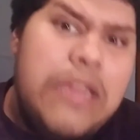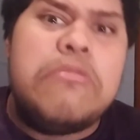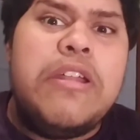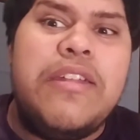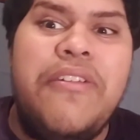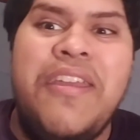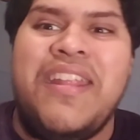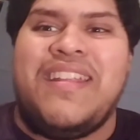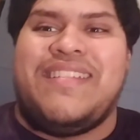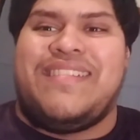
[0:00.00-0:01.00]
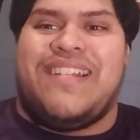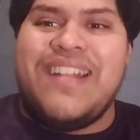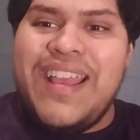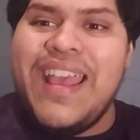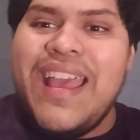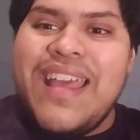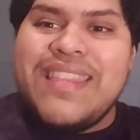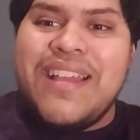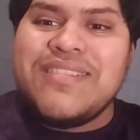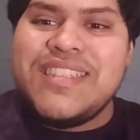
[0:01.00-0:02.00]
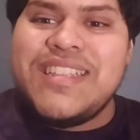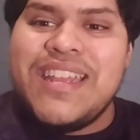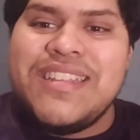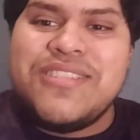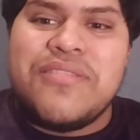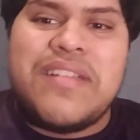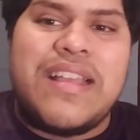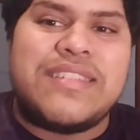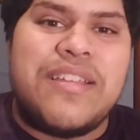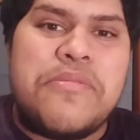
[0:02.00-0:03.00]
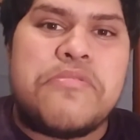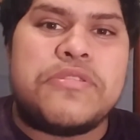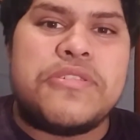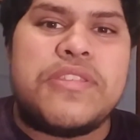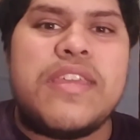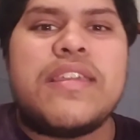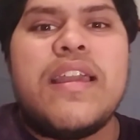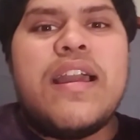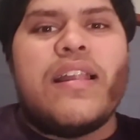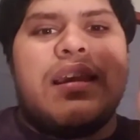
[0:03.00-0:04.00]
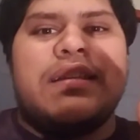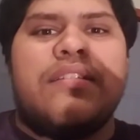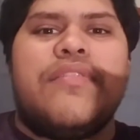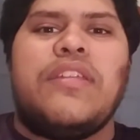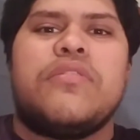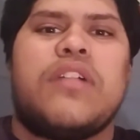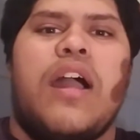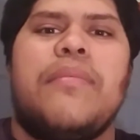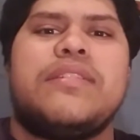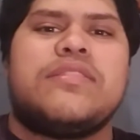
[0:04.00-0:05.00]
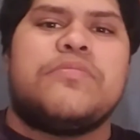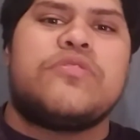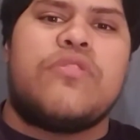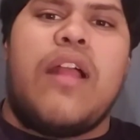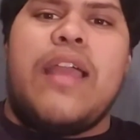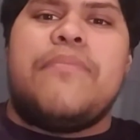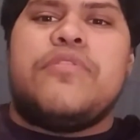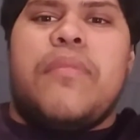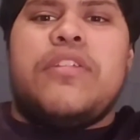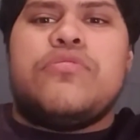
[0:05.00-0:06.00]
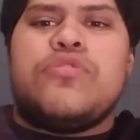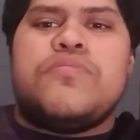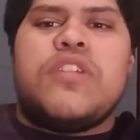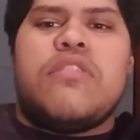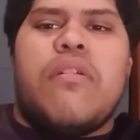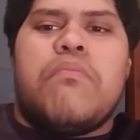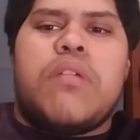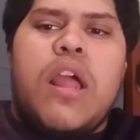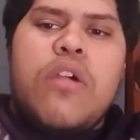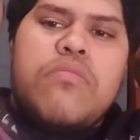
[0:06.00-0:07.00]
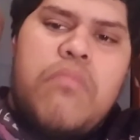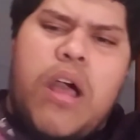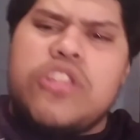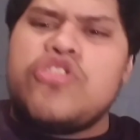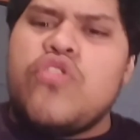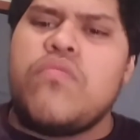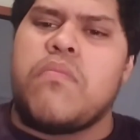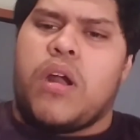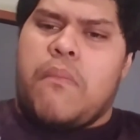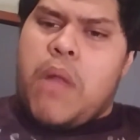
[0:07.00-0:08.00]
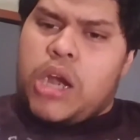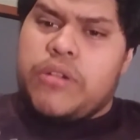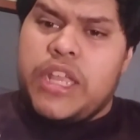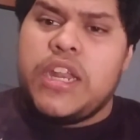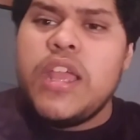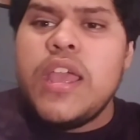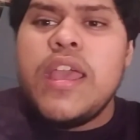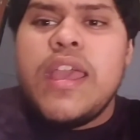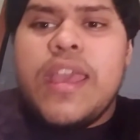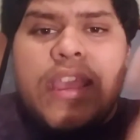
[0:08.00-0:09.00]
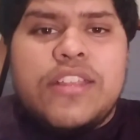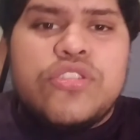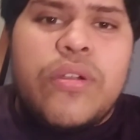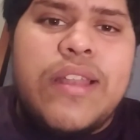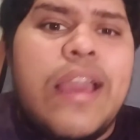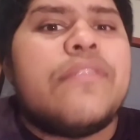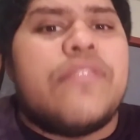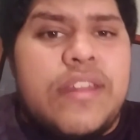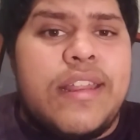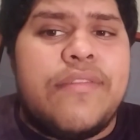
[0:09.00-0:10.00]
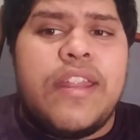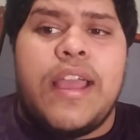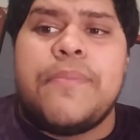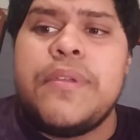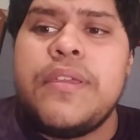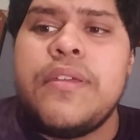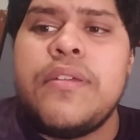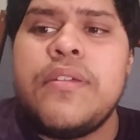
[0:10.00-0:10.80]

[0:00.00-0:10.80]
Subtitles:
All right, that was a daily joke, guys. Tell me what you think. Like the video, comment, subscribe to my YouTube channel at Brown Macho Barbarian. Enjoy life and live it happy.